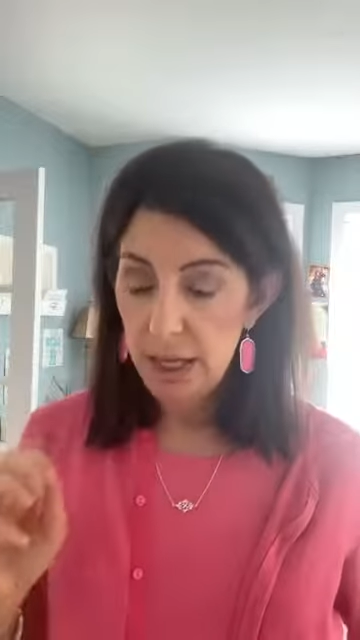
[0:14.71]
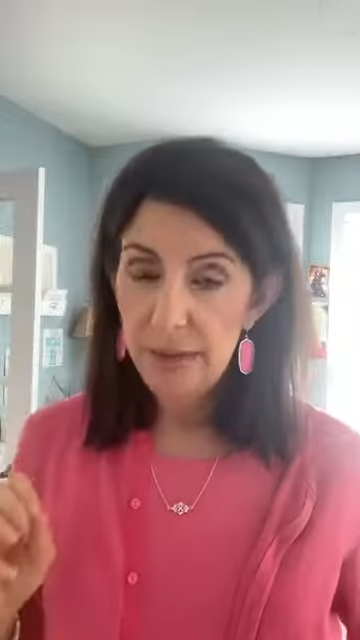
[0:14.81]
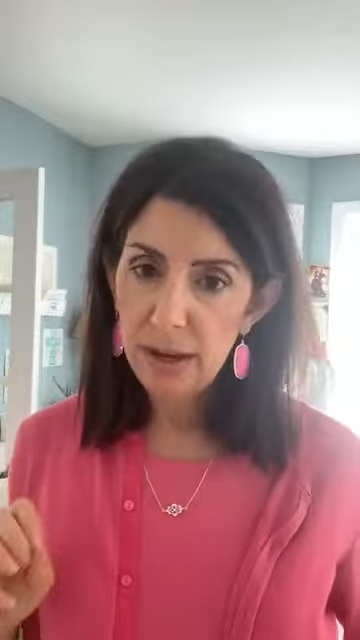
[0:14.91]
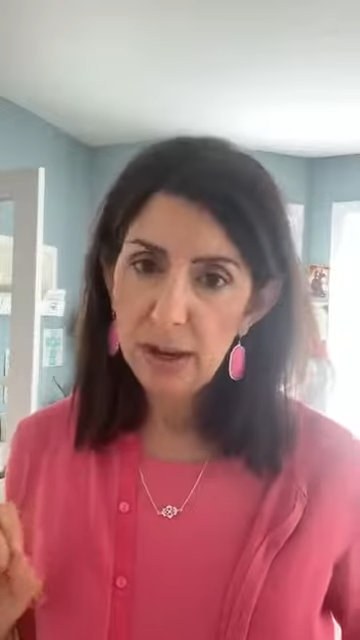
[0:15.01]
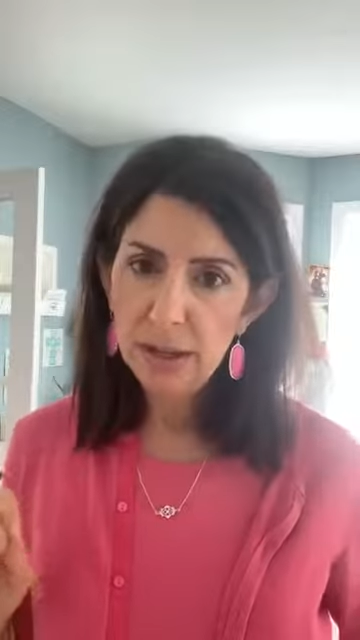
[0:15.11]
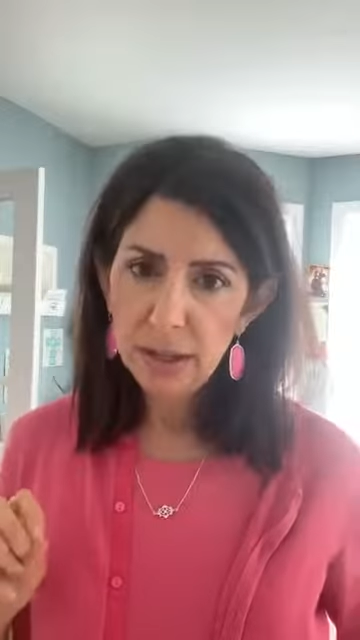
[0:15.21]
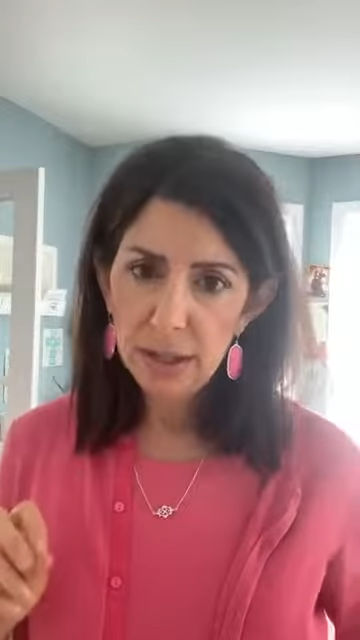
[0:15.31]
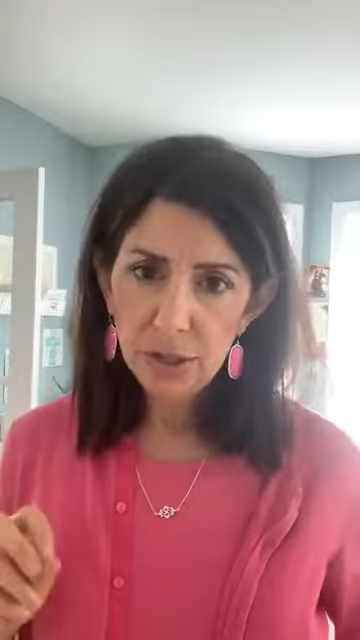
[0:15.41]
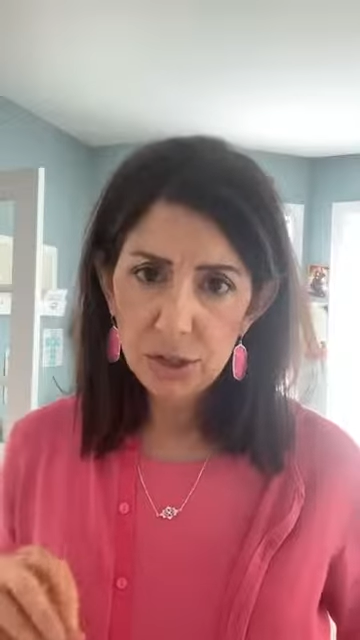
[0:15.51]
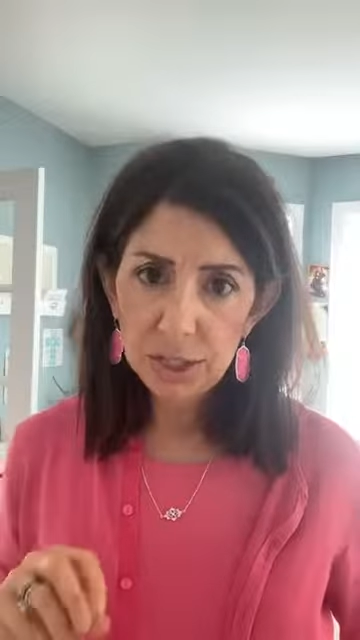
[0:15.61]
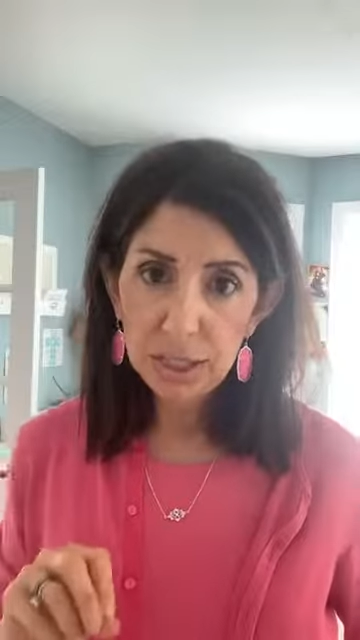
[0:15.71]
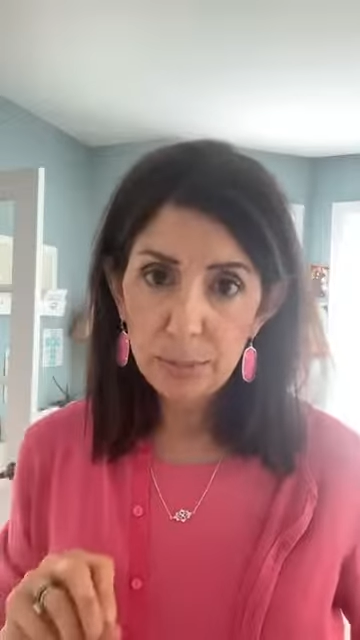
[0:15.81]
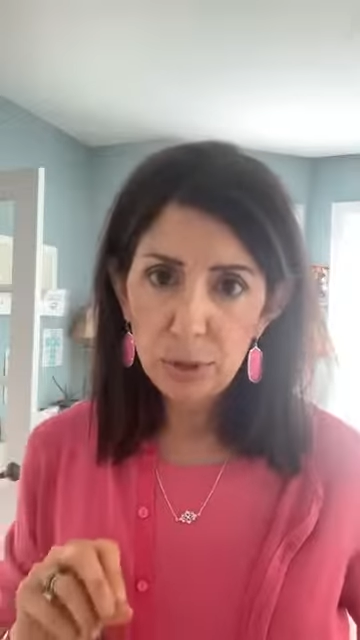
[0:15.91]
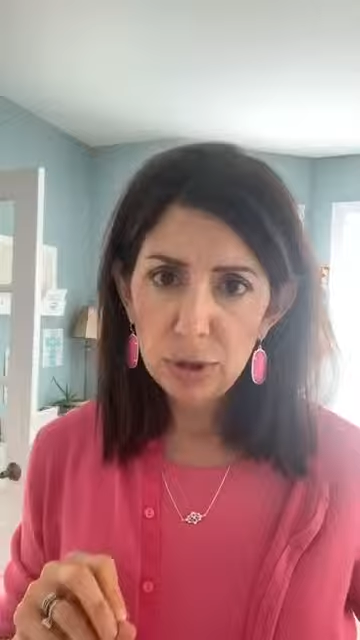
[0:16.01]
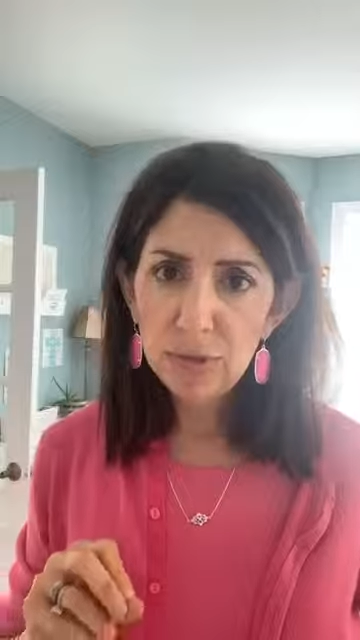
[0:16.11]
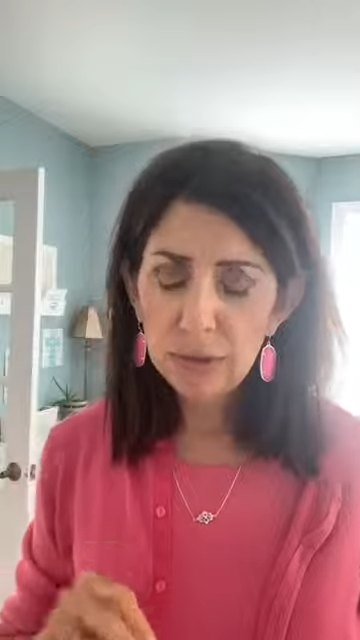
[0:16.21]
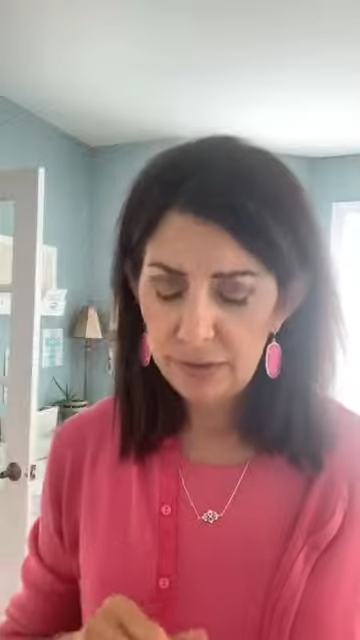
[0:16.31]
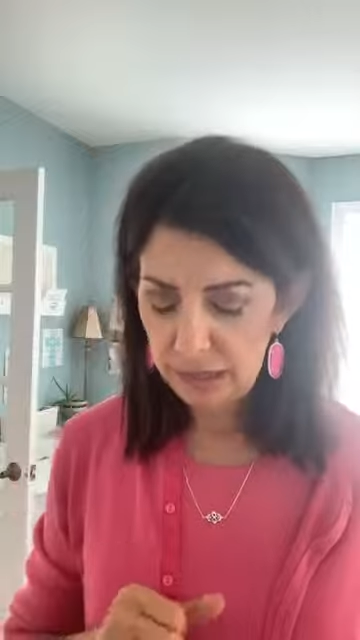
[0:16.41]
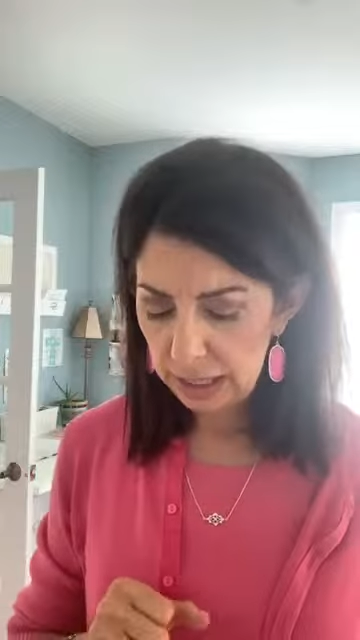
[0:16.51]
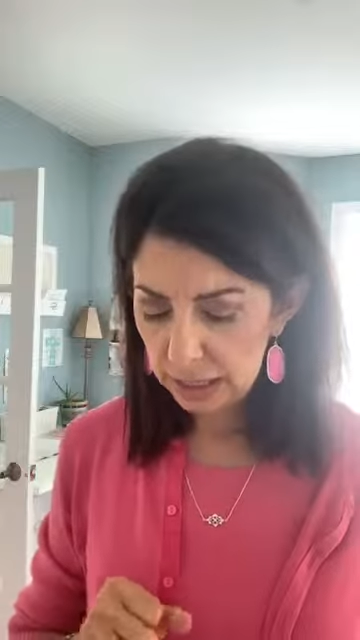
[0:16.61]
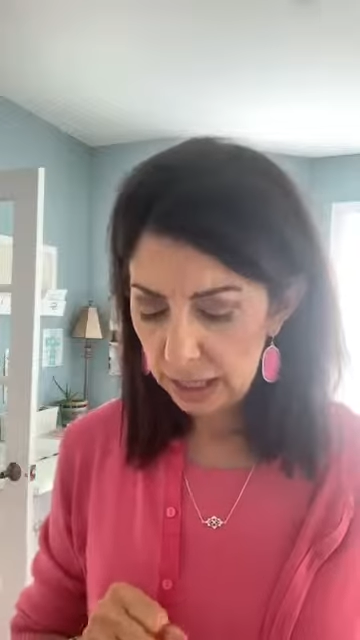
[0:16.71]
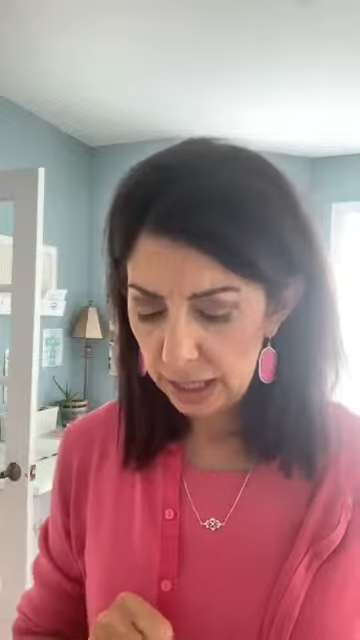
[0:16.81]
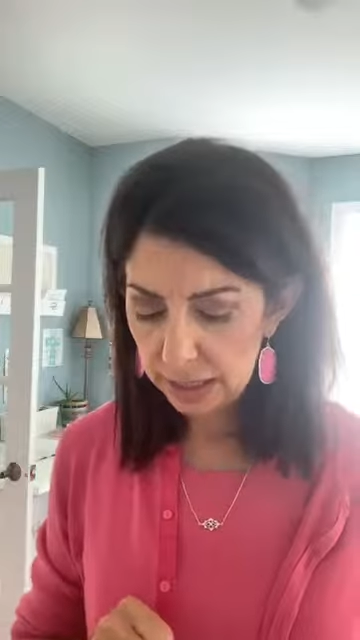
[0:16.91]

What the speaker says: And they are deliciously beautiful feet.